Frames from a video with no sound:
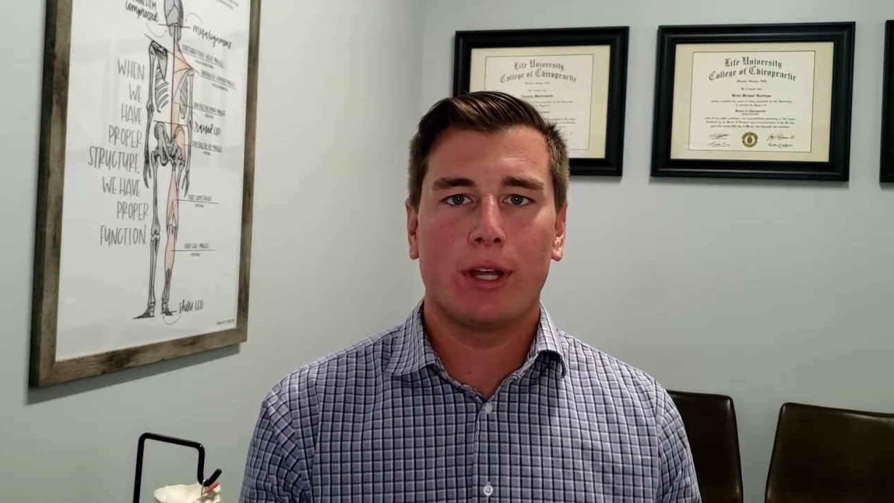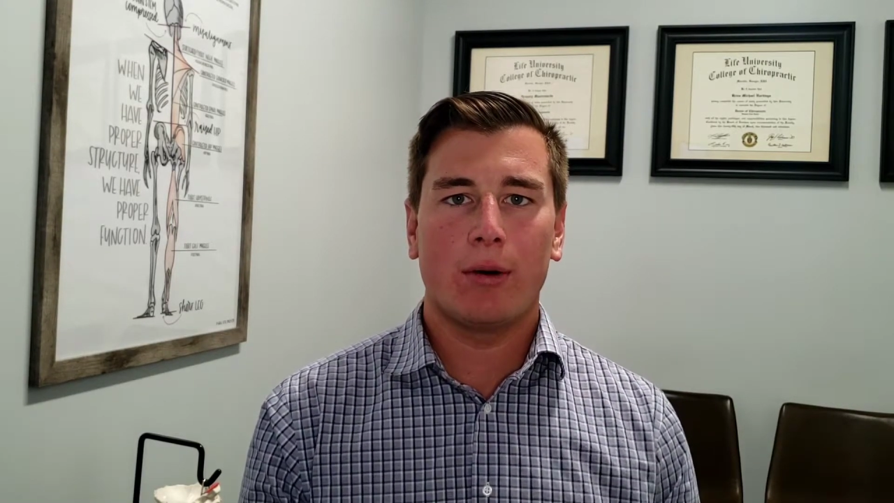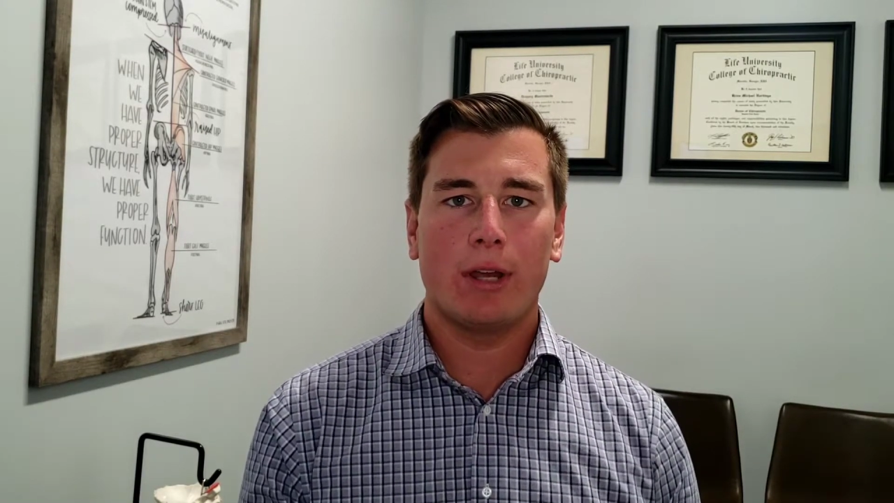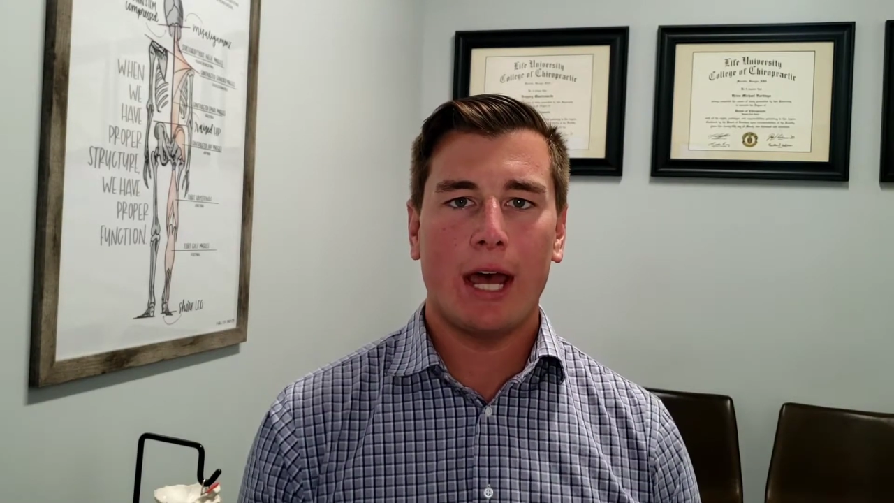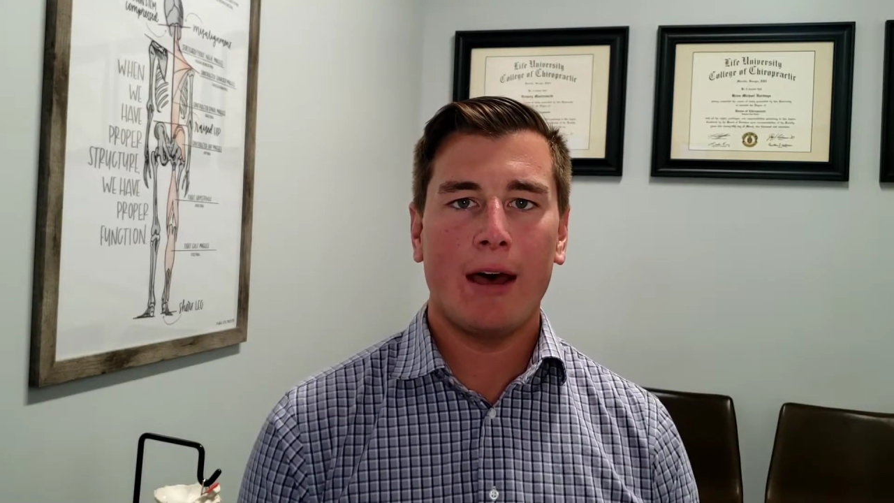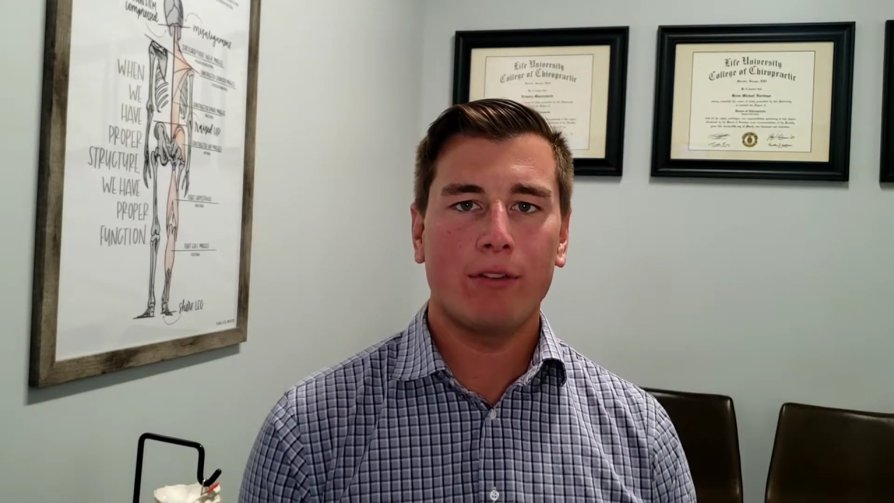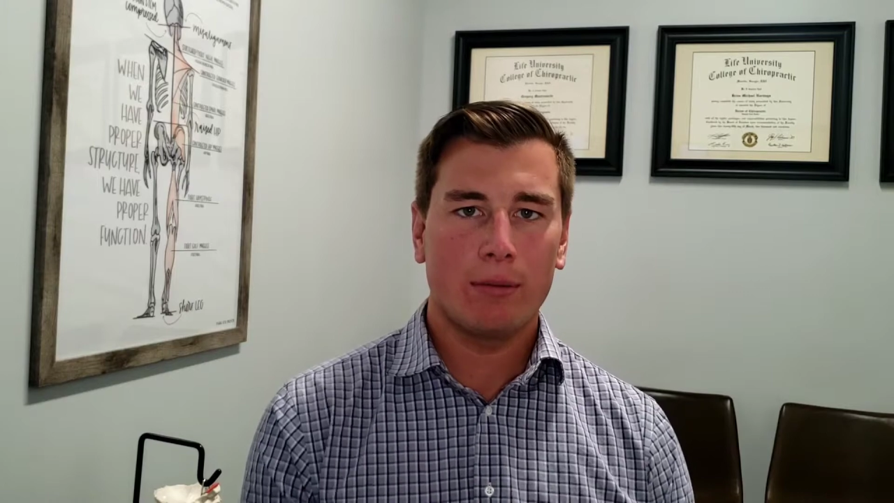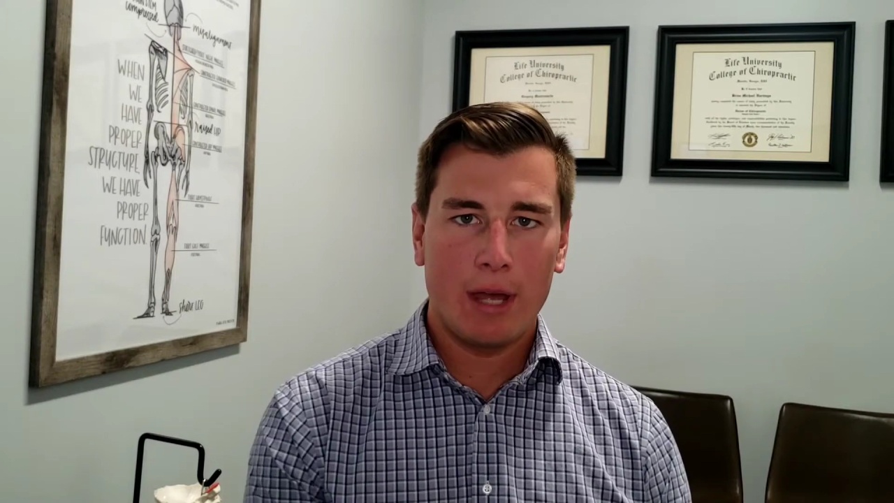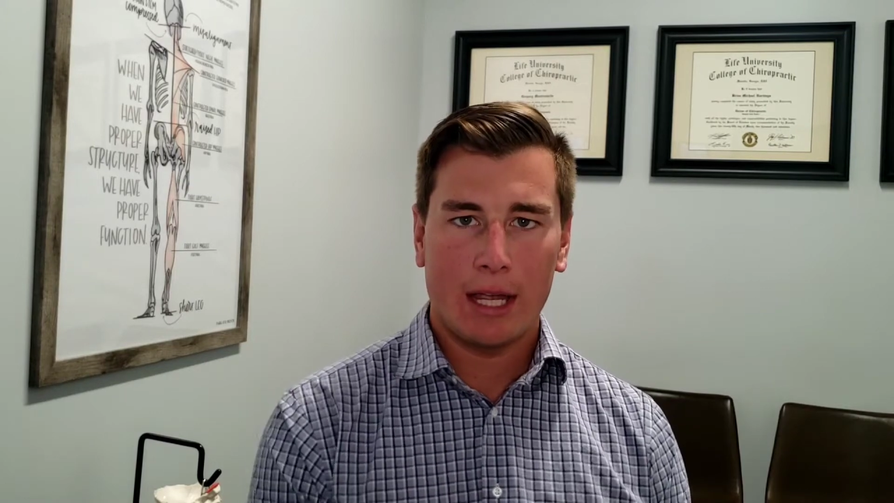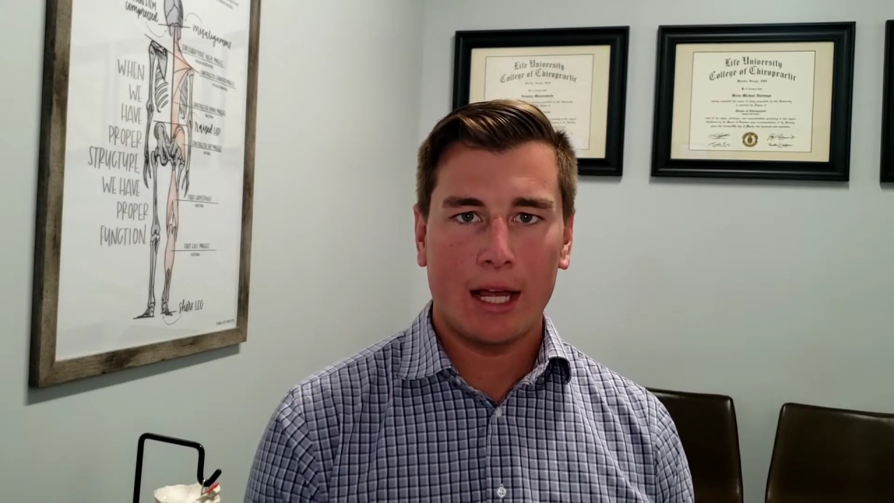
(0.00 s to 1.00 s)
that we have
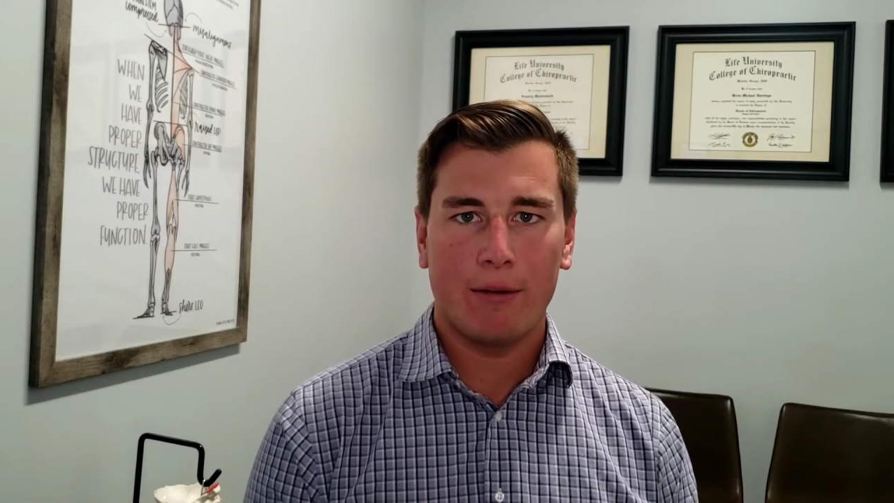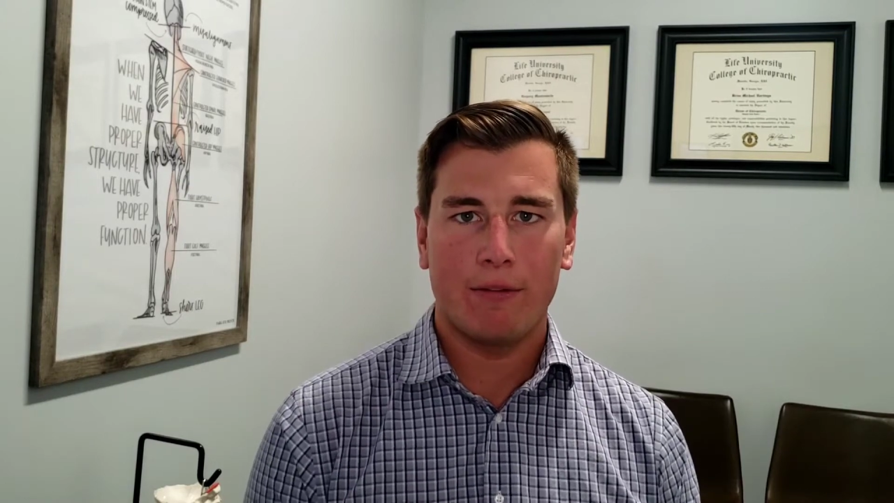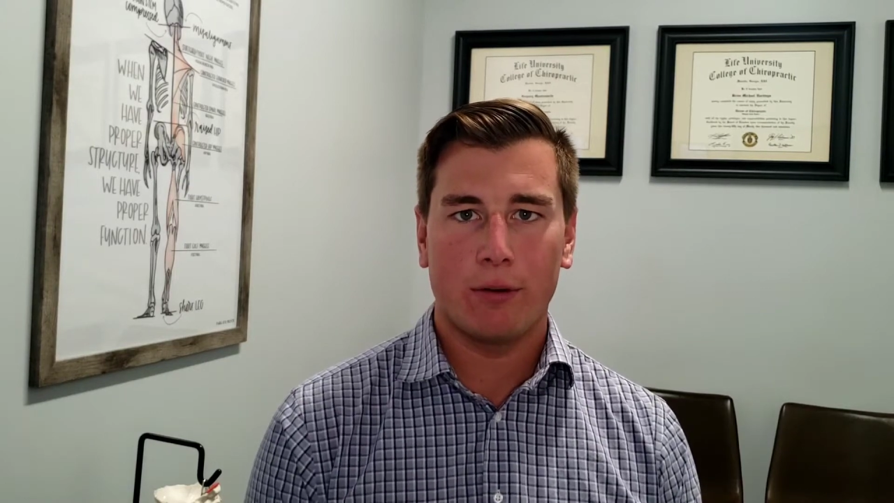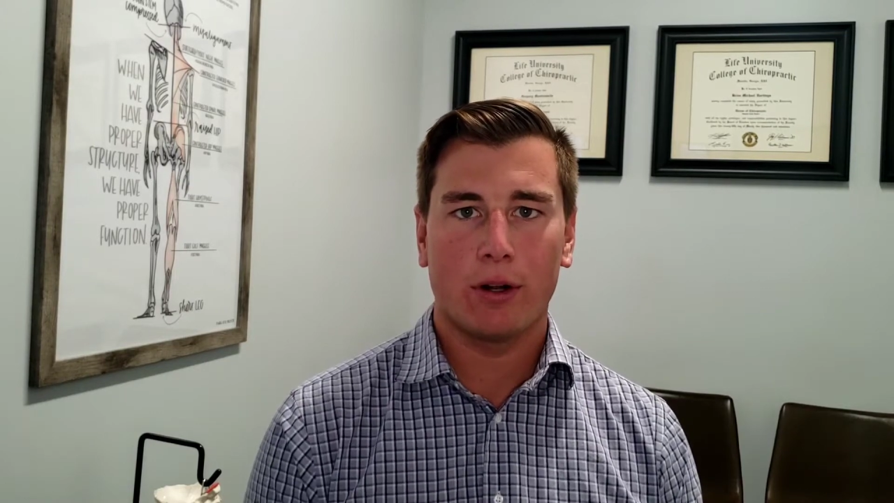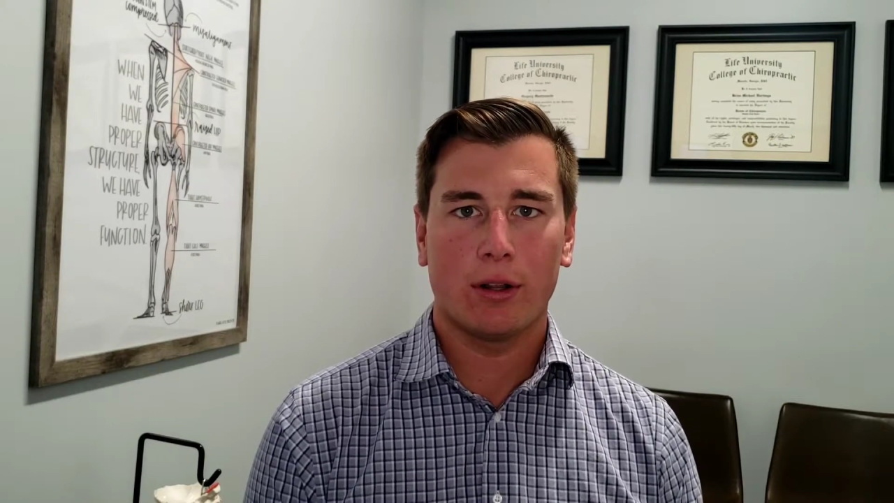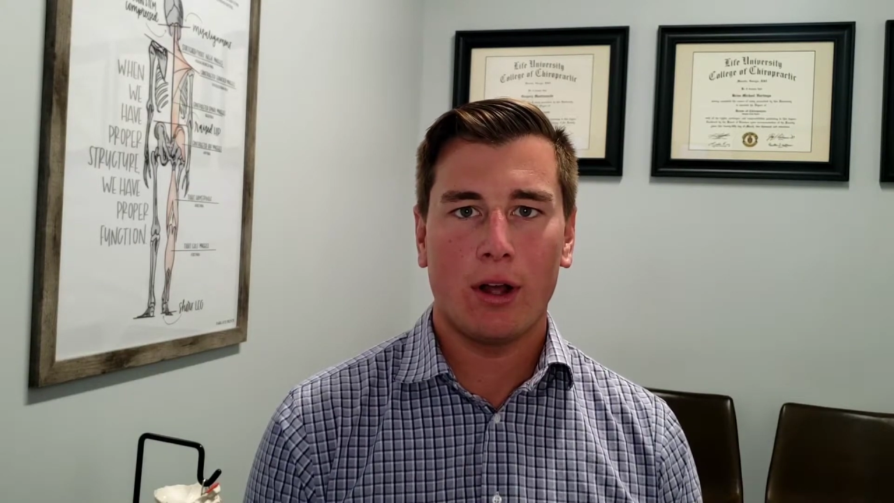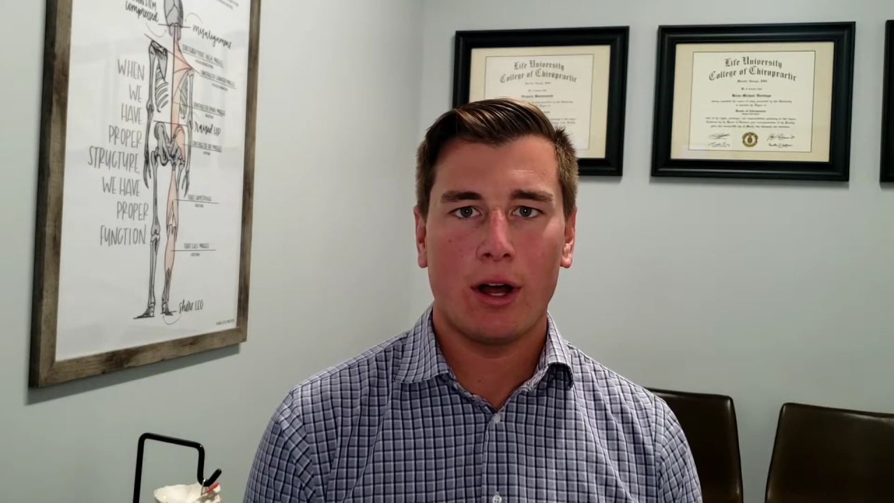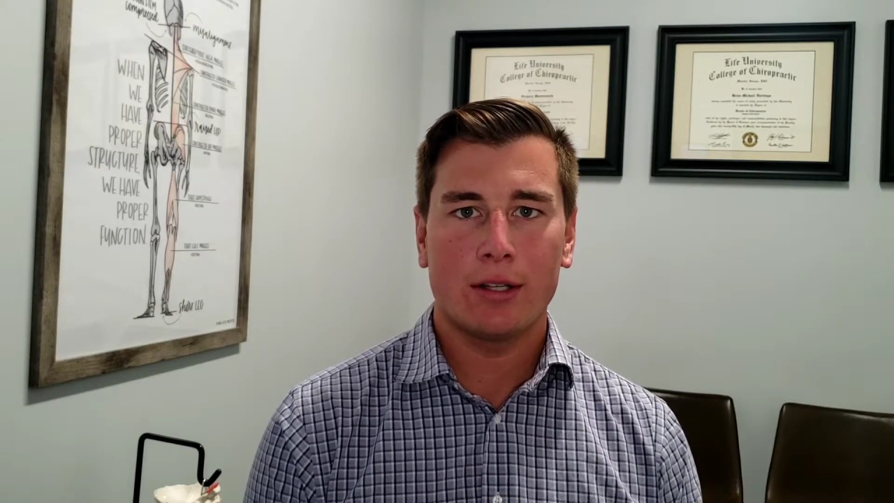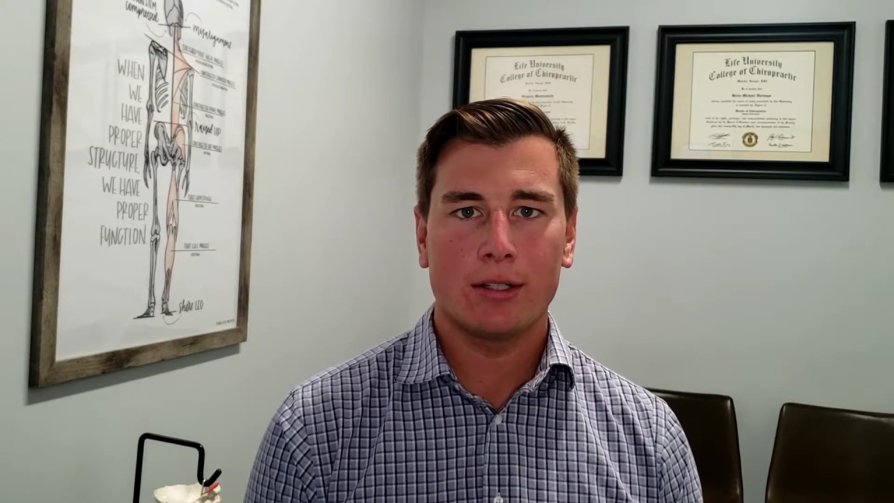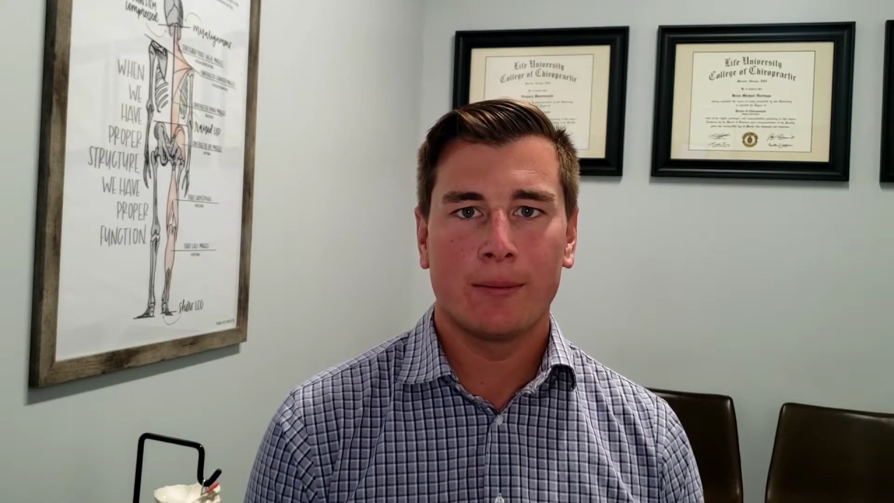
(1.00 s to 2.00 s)
to make up for a
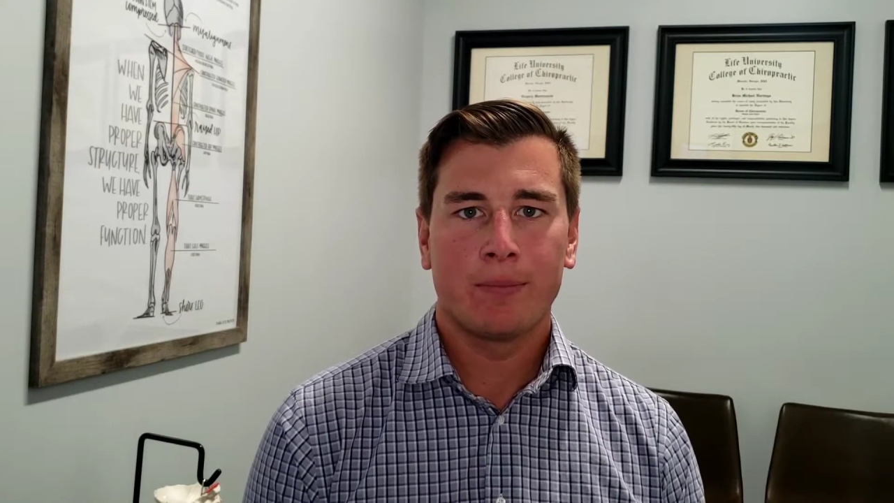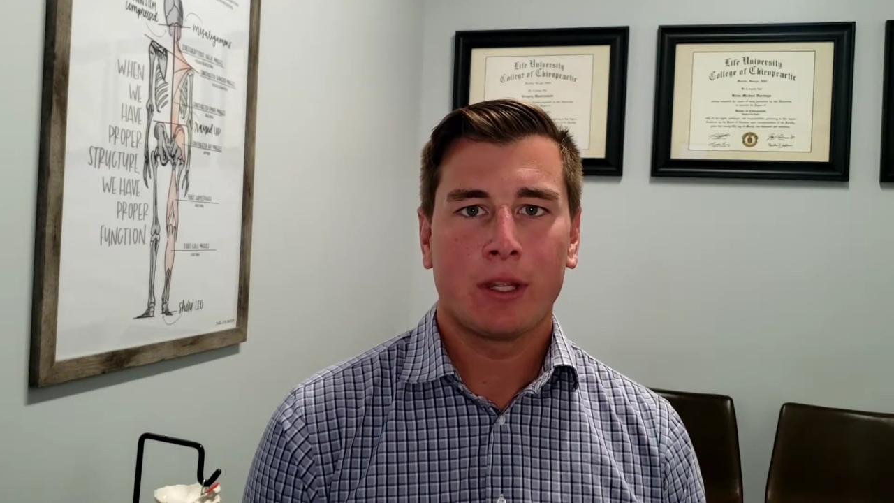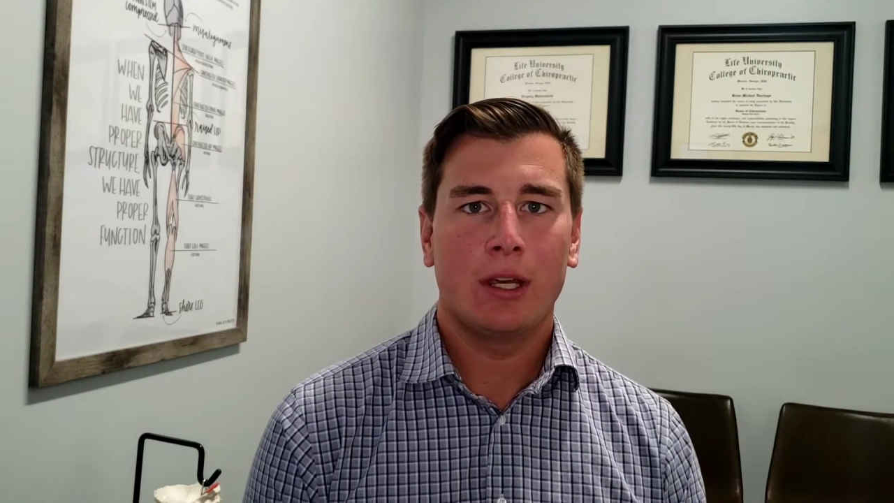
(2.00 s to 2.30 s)
loss